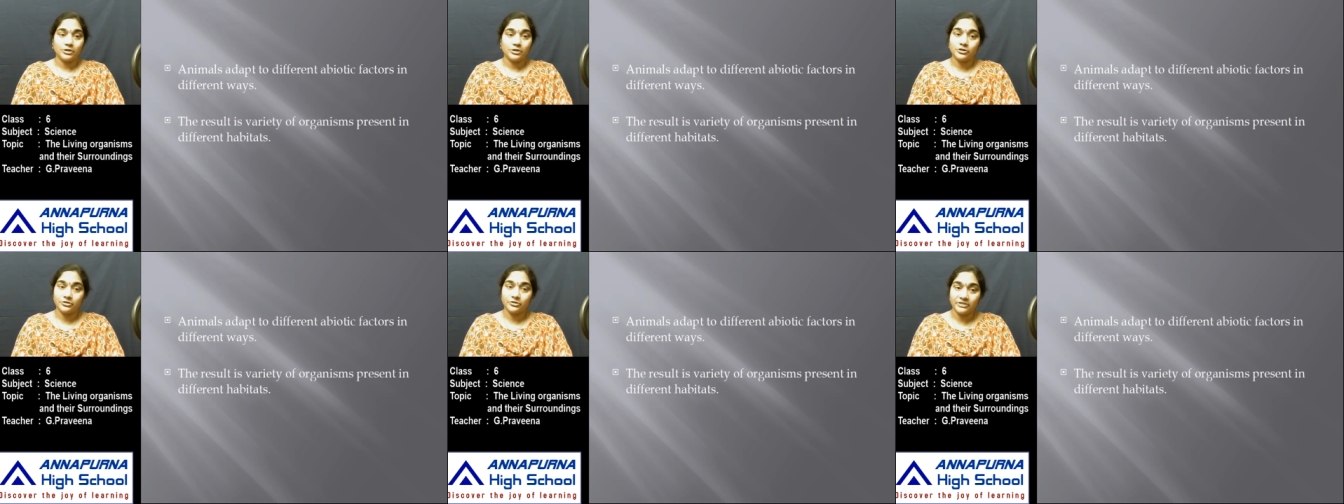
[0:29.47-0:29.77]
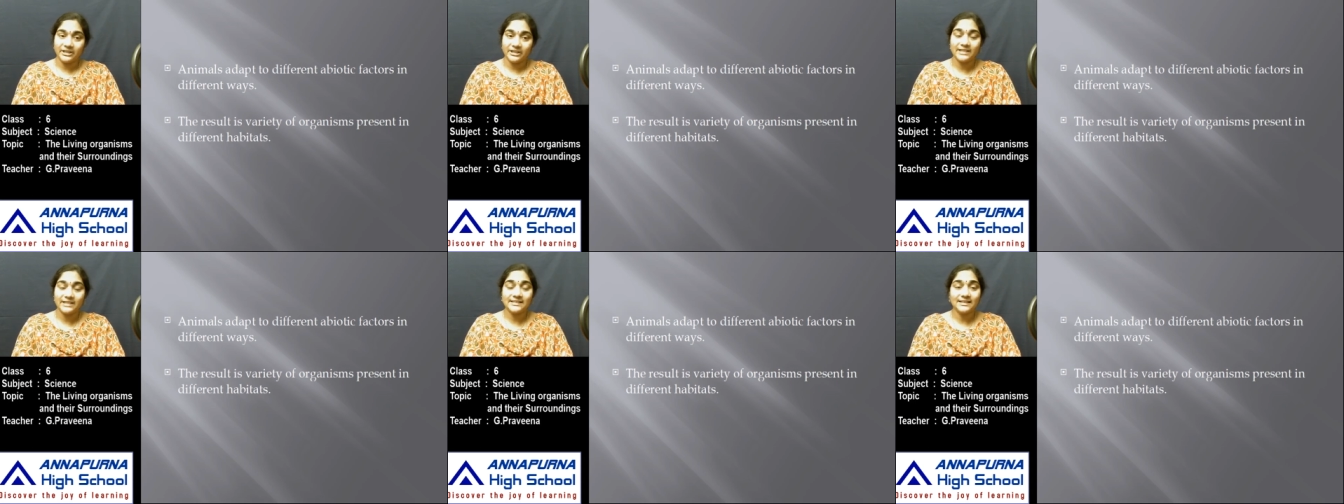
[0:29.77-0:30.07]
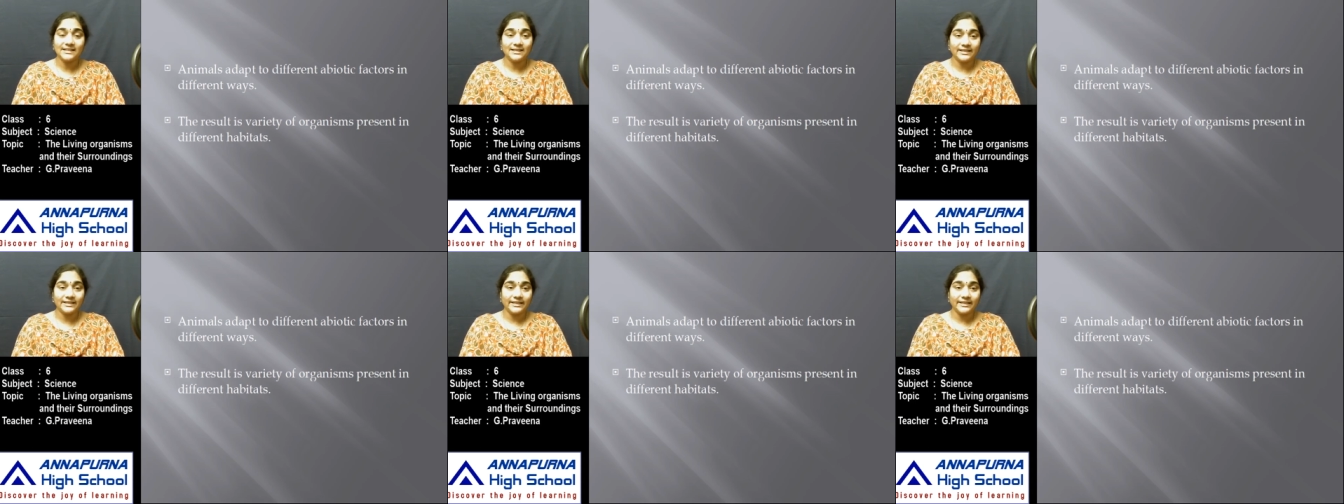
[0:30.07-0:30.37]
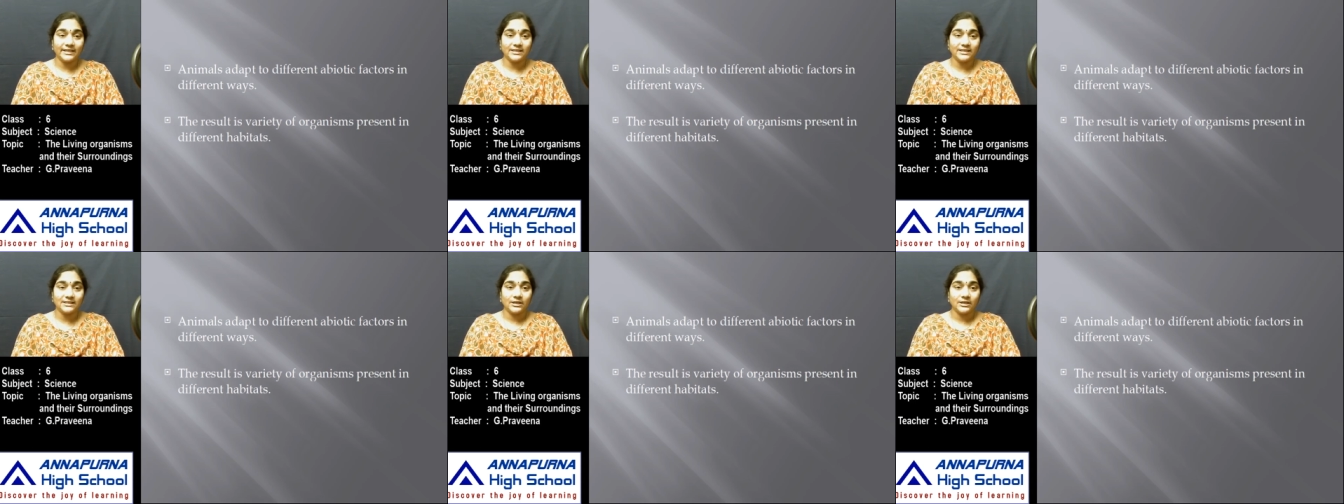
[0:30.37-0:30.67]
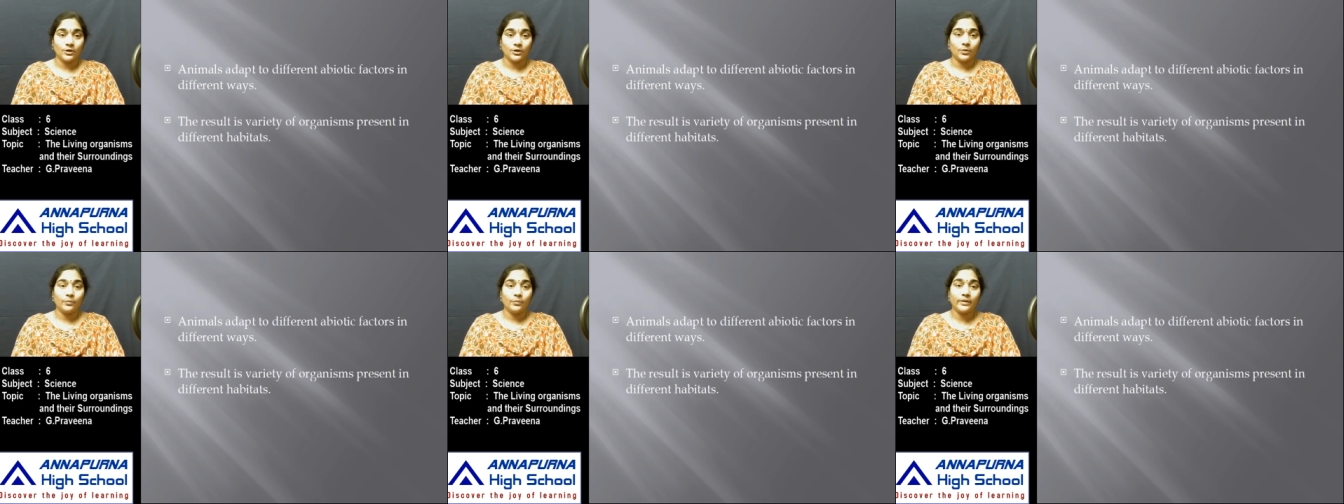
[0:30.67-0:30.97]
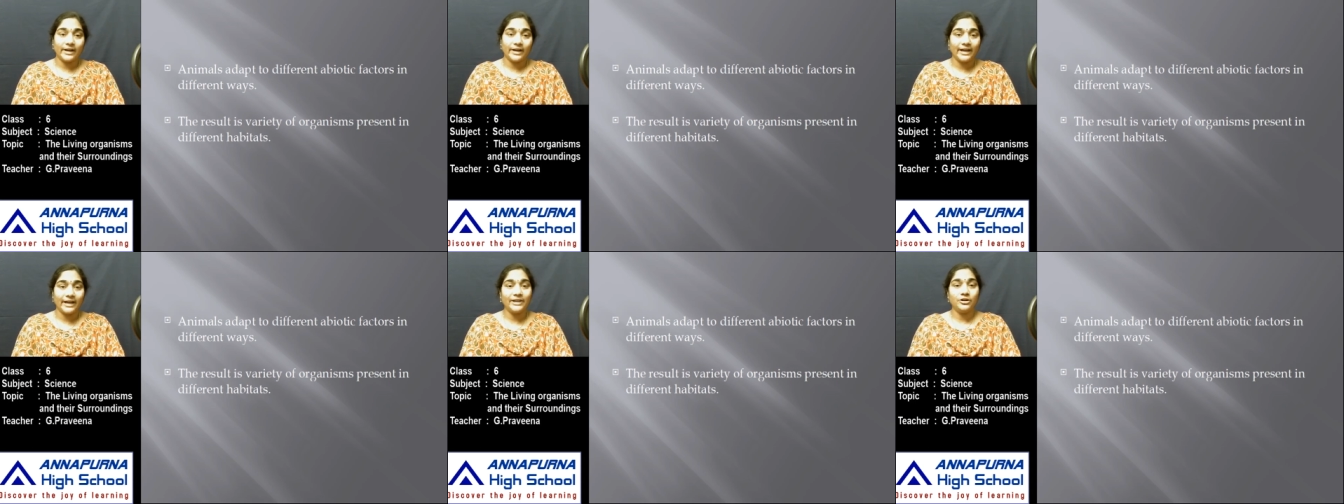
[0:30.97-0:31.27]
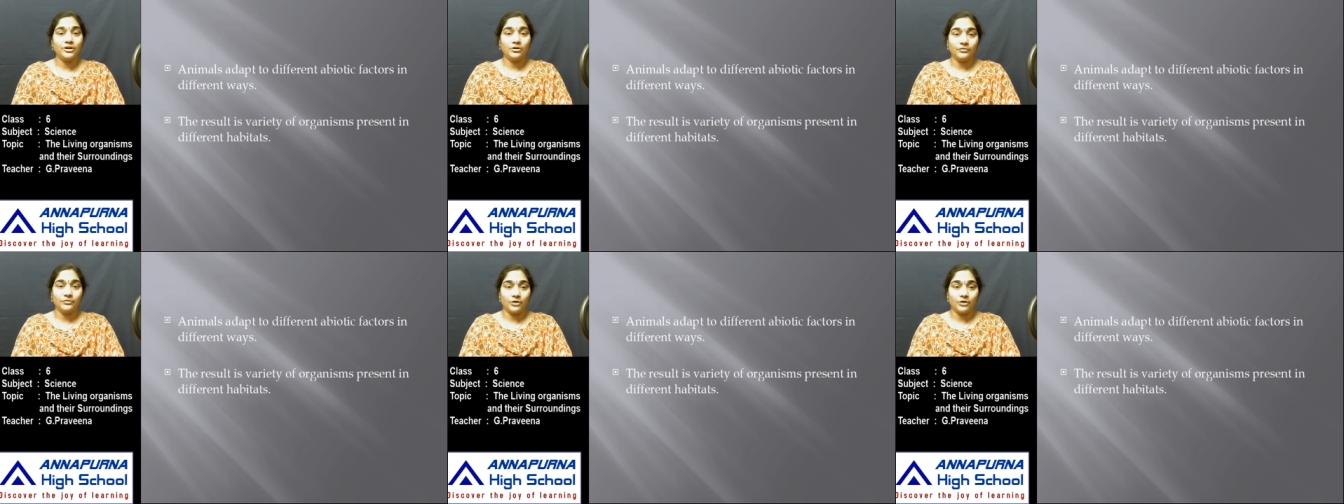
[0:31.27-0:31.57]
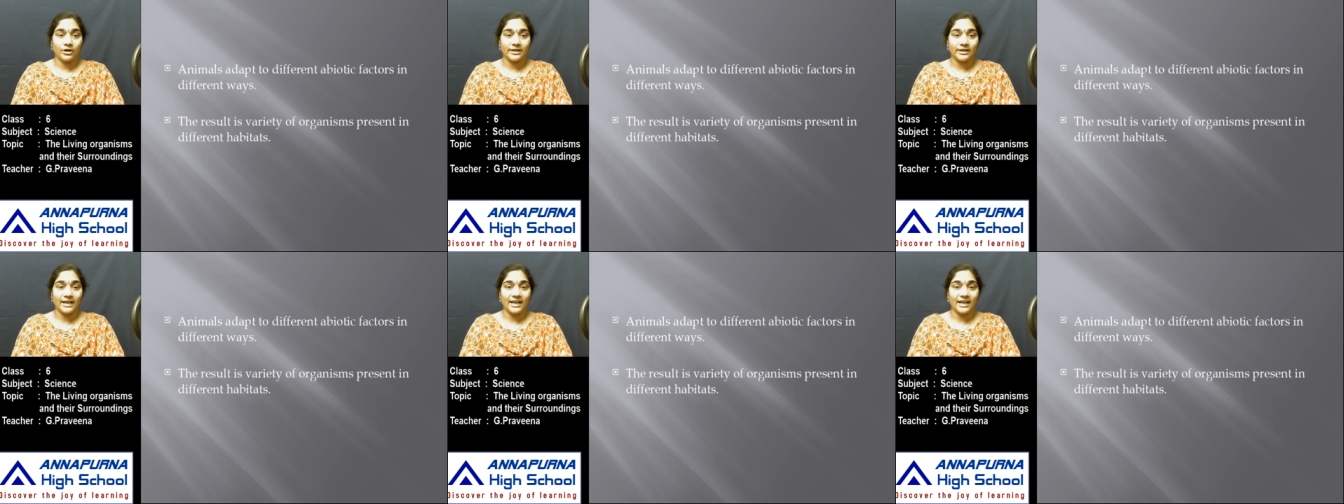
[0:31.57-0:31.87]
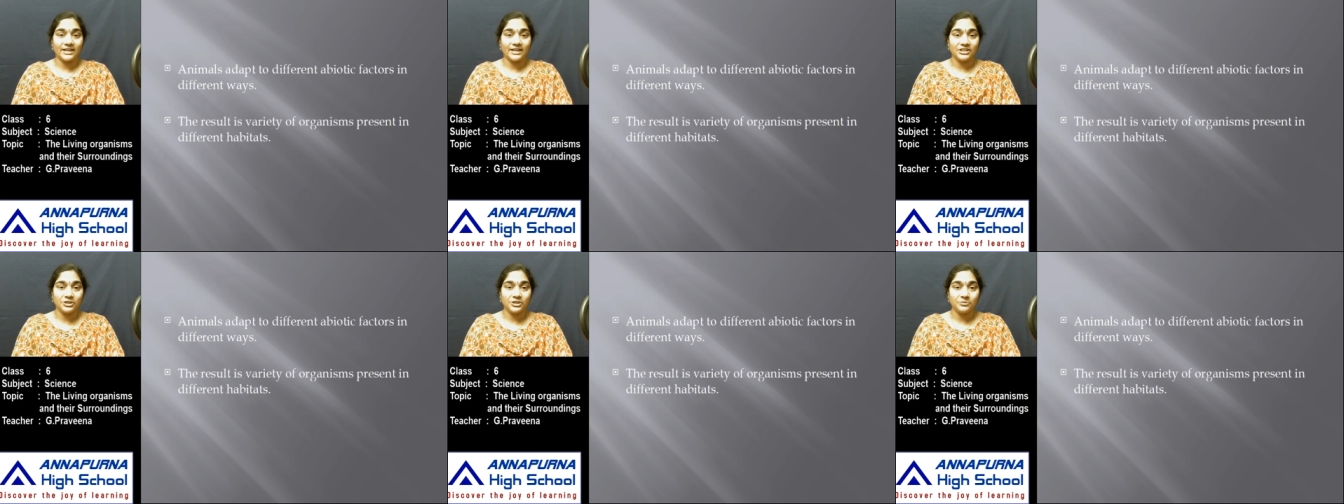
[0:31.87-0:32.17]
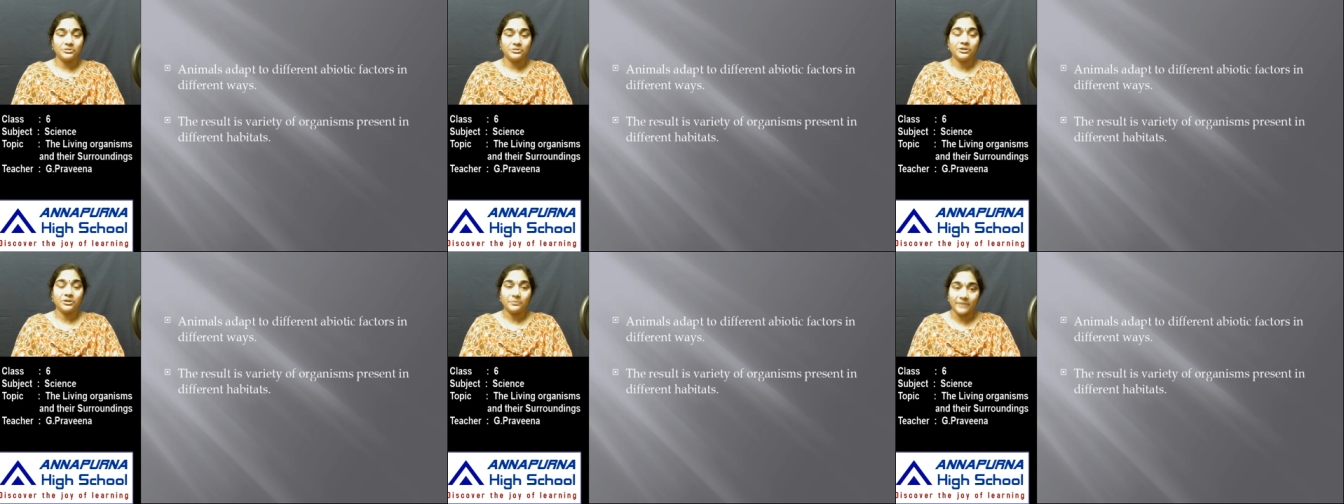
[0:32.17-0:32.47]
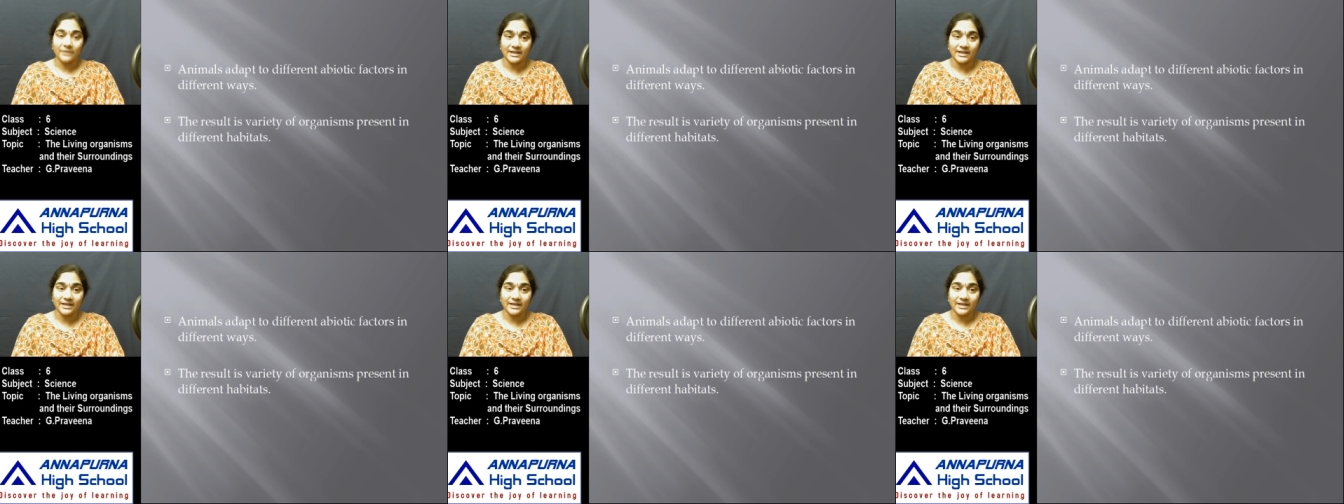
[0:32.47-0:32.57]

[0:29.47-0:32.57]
So the result is variety of organisms